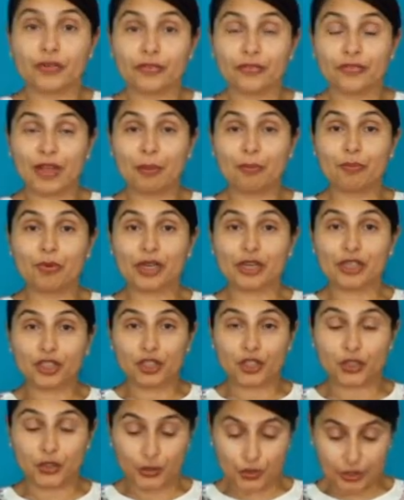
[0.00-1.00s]
fabric
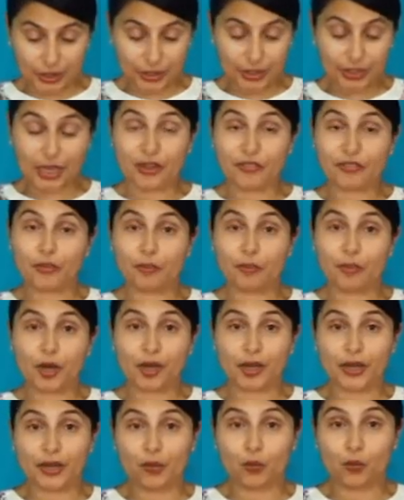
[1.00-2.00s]
to cover
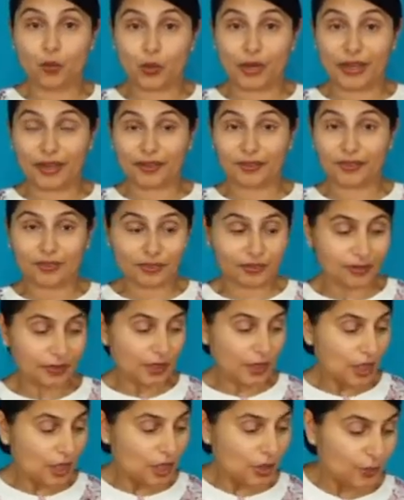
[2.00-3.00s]
my width
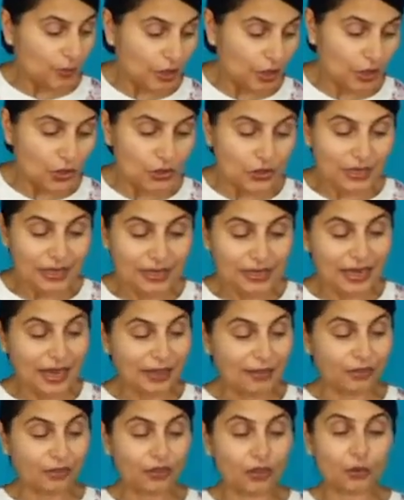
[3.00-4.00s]
because the
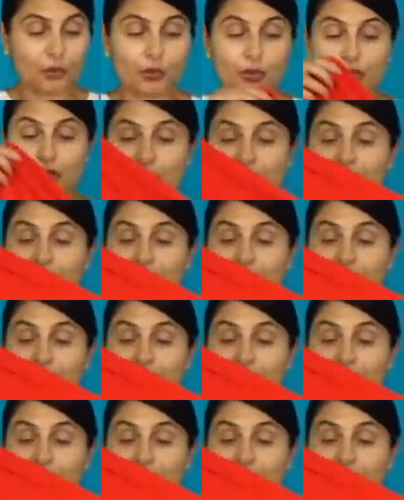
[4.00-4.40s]
length will just